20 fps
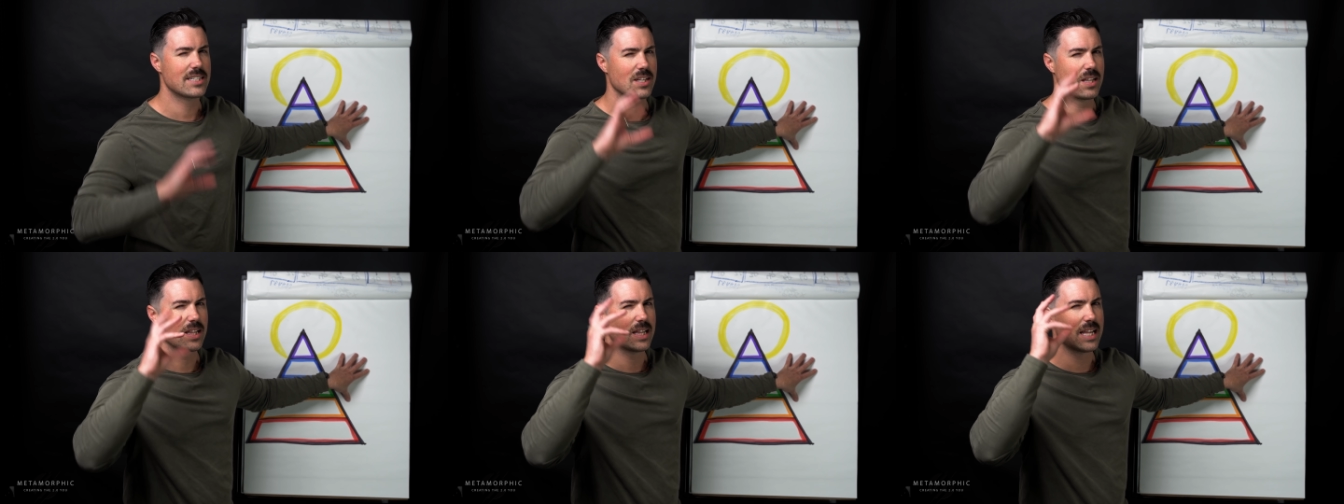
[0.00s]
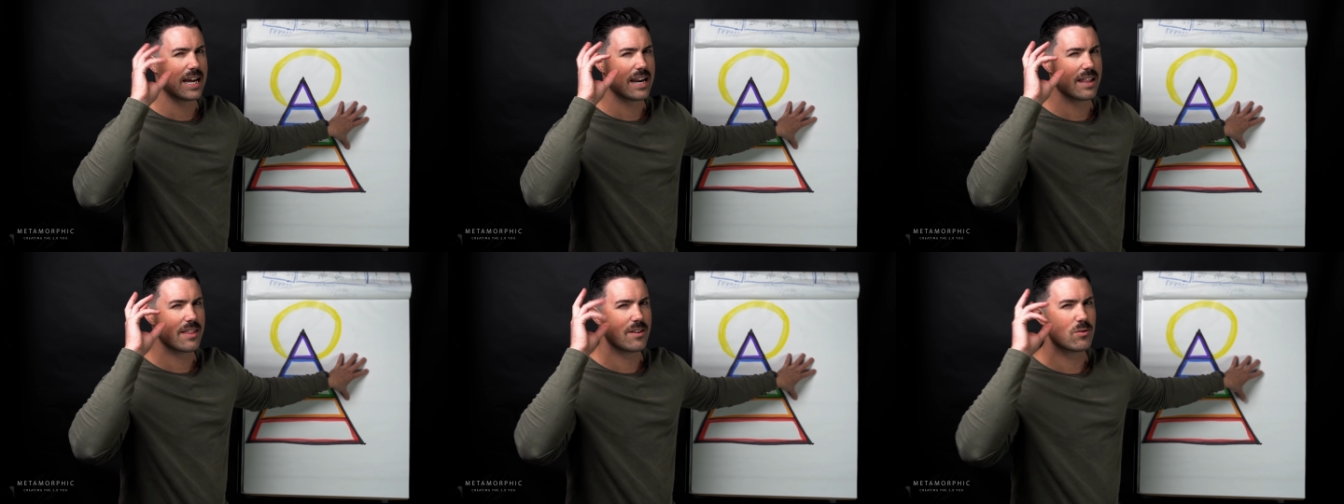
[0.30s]
a
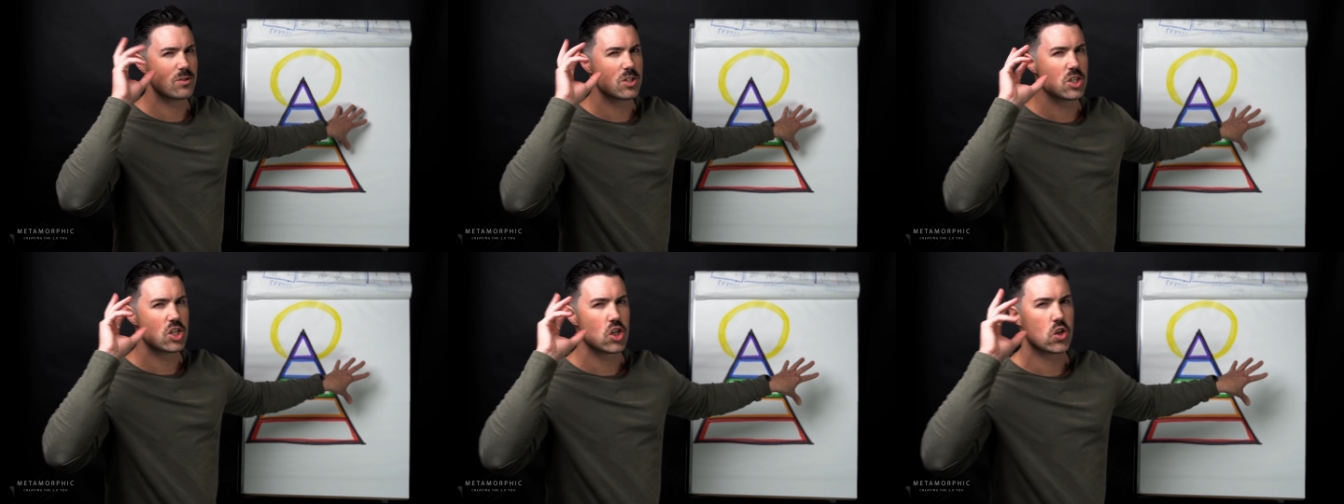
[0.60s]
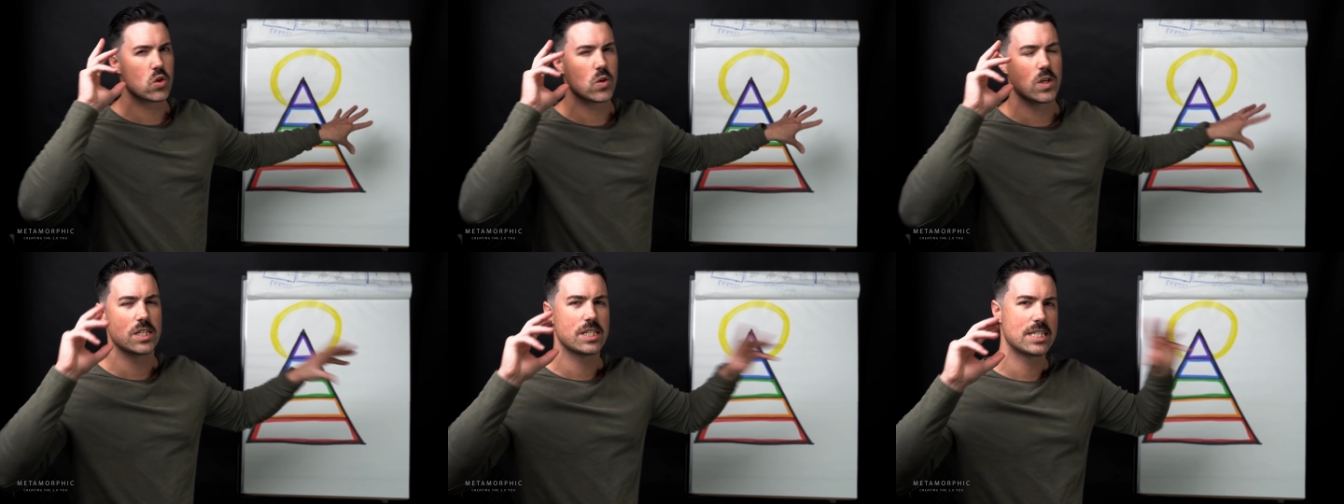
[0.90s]
lot of those
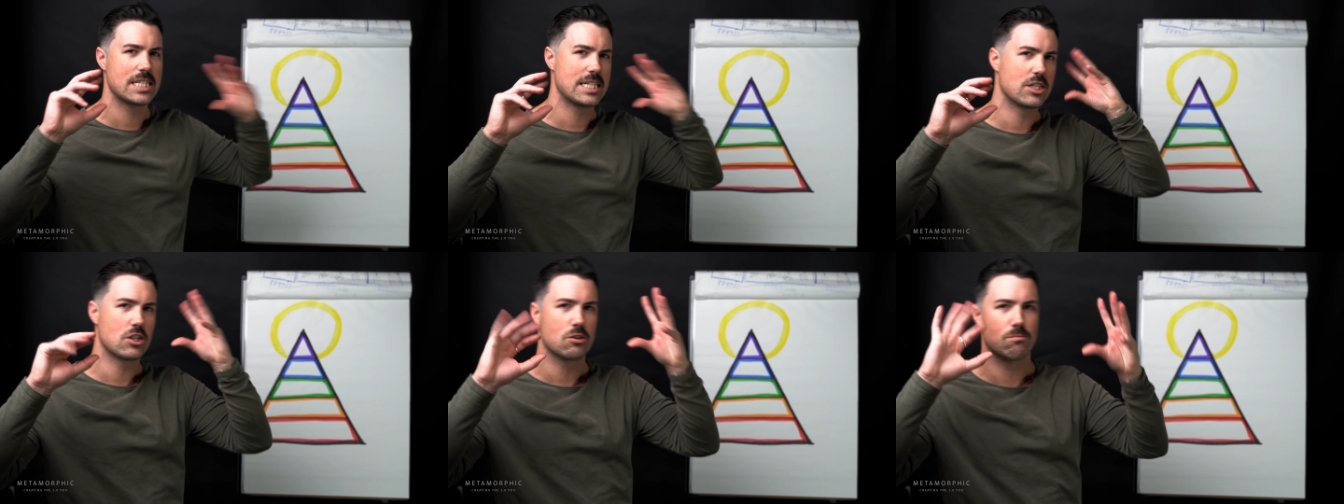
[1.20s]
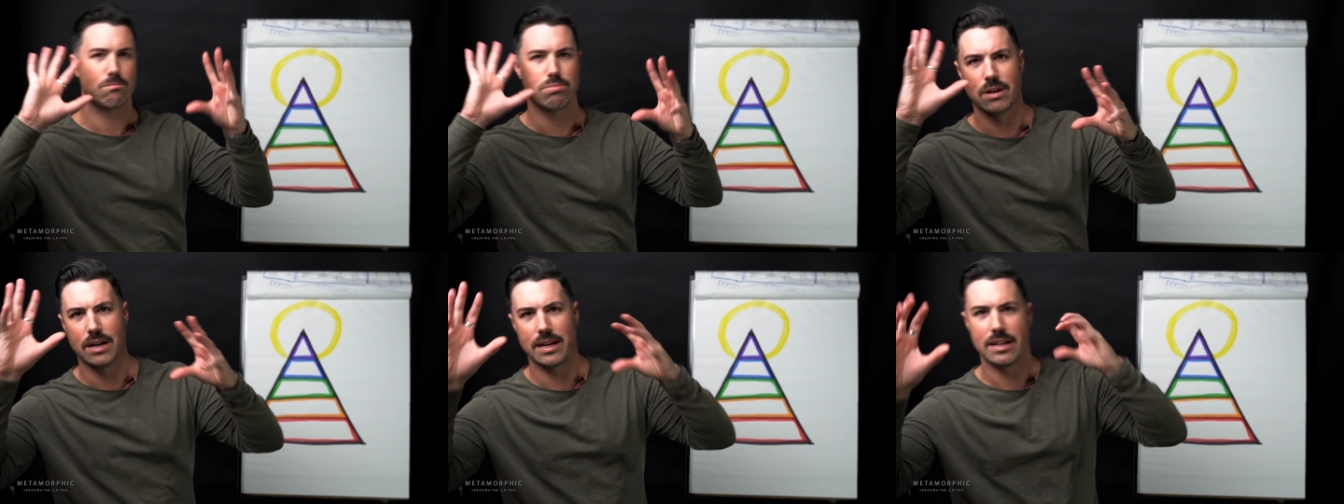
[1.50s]
neurons in your
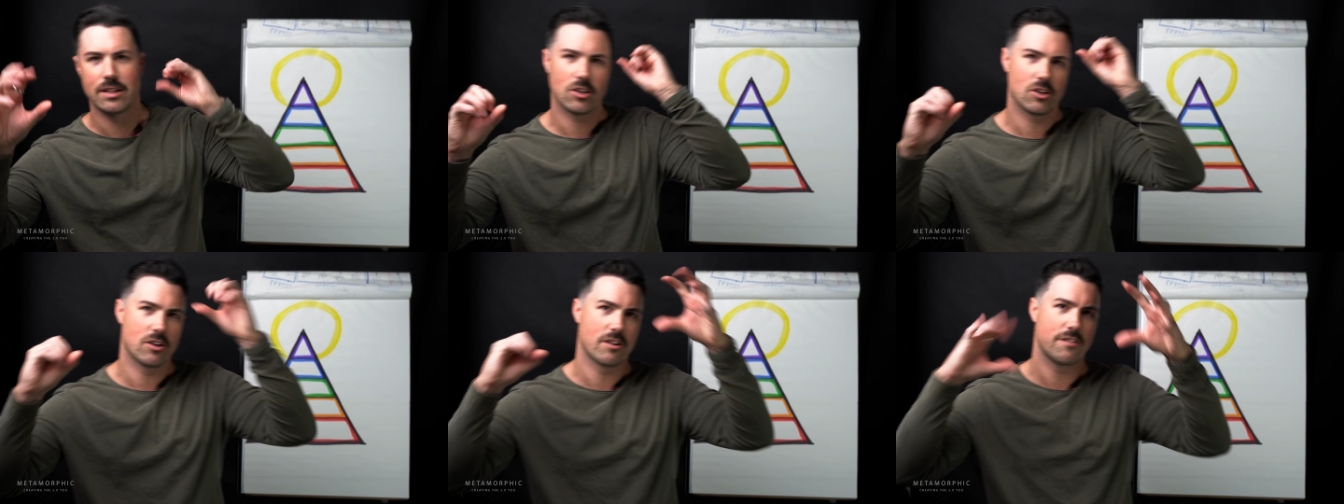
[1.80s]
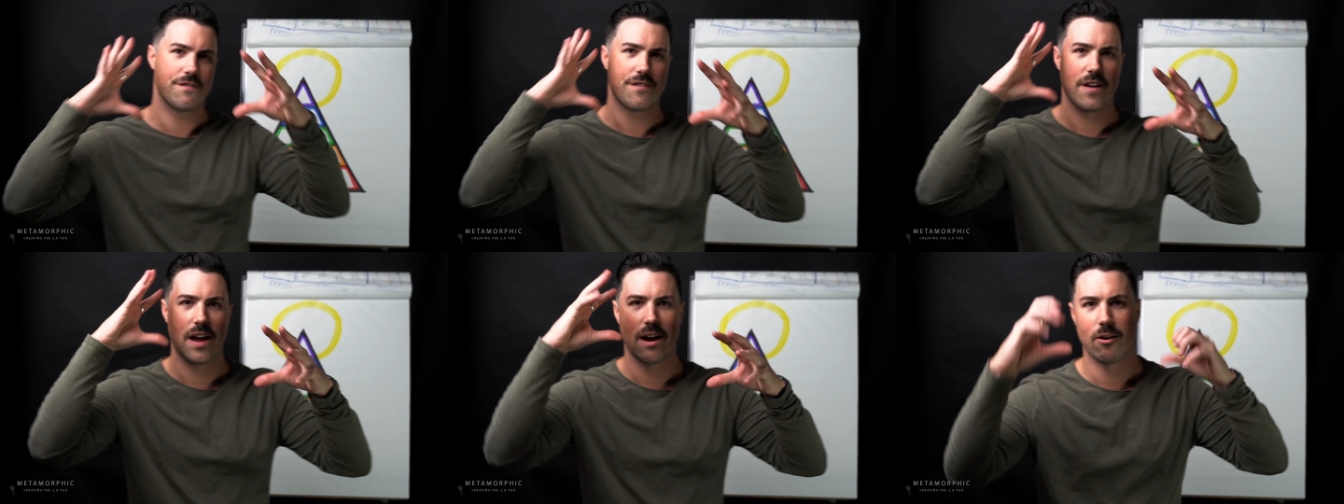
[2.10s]
brain. They're gonna
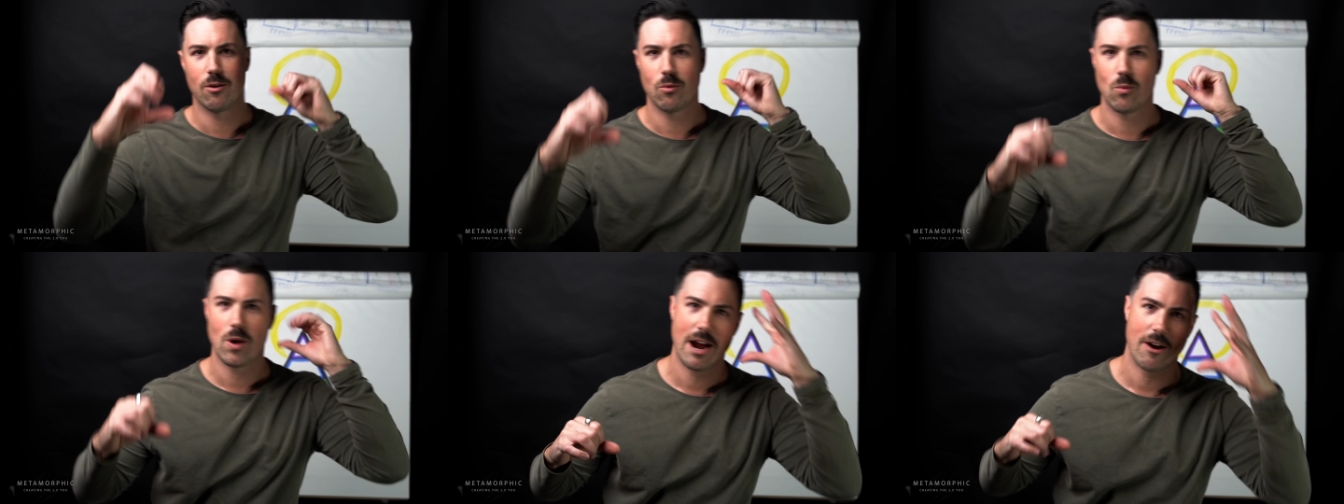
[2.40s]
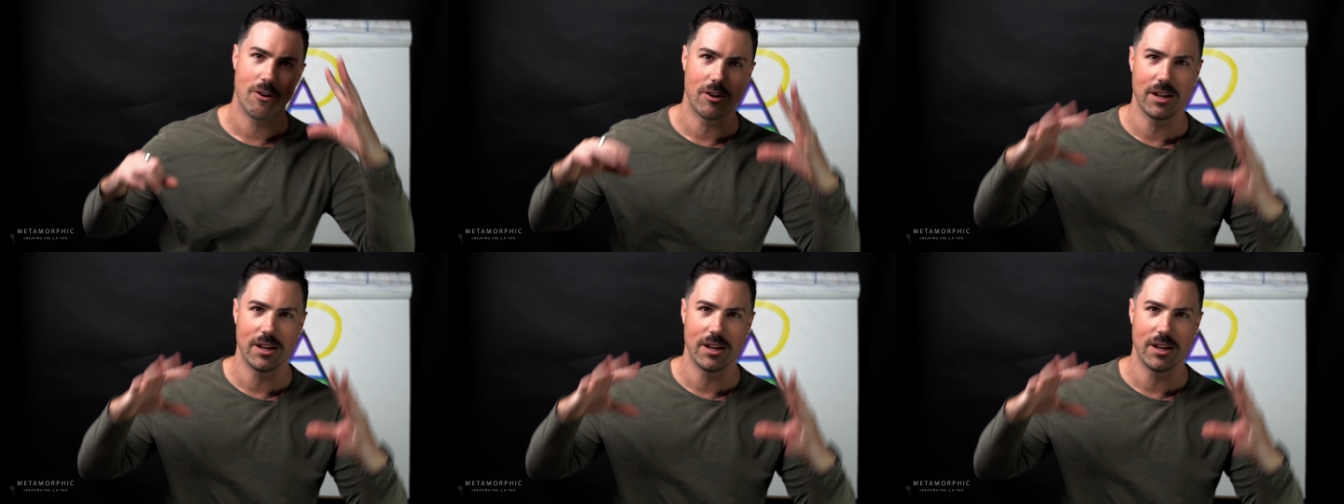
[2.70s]
fire and wire